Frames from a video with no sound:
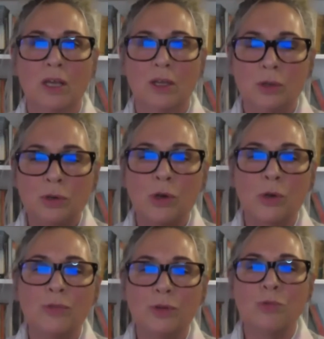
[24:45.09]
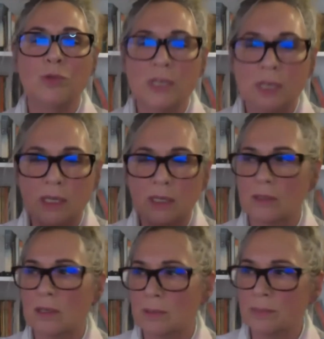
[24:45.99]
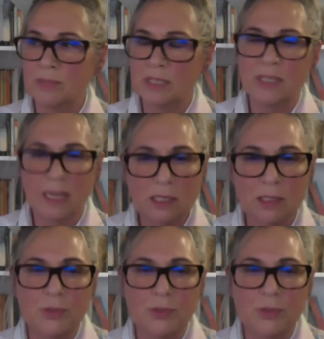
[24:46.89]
You know, if you're reading a detective